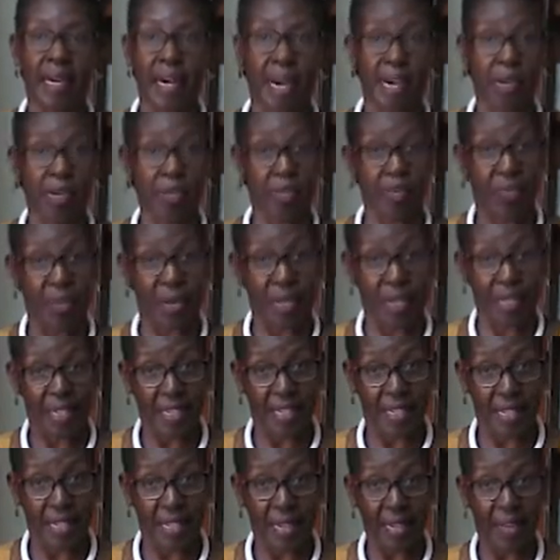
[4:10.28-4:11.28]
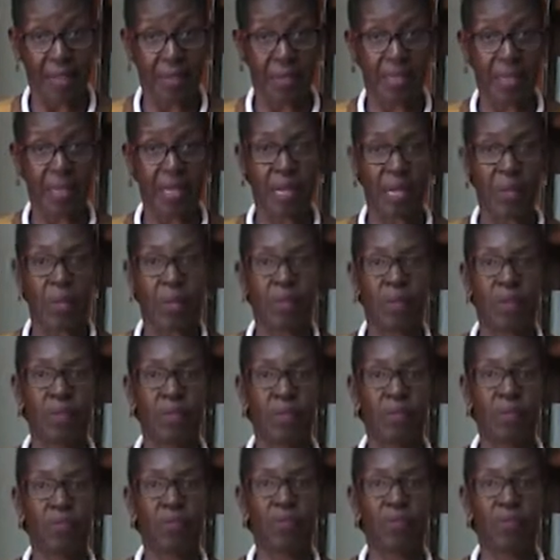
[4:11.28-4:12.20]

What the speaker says: I read a lot